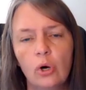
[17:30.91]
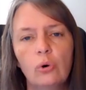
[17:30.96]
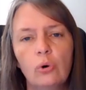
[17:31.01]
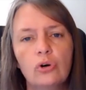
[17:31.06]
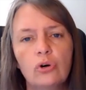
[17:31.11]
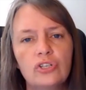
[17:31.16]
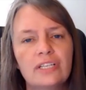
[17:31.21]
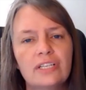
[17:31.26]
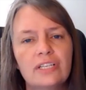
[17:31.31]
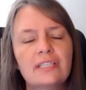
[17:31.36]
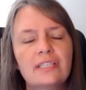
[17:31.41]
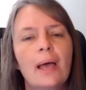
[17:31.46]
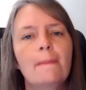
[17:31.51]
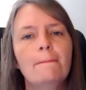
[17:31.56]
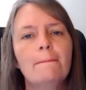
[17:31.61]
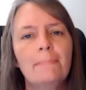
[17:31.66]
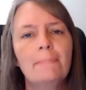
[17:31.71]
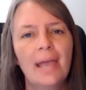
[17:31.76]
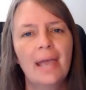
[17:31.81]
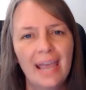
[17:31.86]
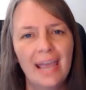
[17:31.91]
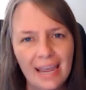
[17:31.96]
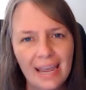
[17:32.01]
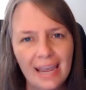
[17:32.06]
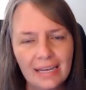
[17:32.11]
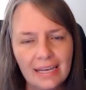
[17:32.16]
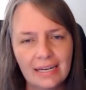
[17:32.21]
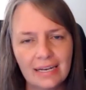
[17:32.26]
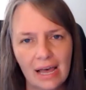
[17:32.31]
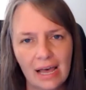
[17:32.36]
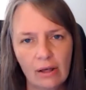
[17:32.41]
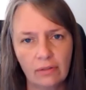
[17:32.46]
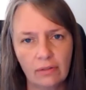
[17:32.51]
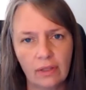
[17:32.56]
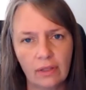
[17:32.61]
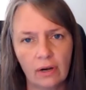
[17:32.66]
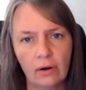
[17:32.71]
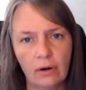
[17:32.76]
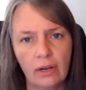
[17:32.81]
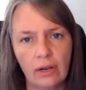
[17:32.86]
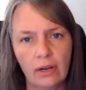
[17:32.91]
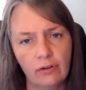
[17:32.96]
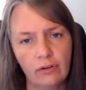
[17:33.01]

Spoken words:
or just pay it out of there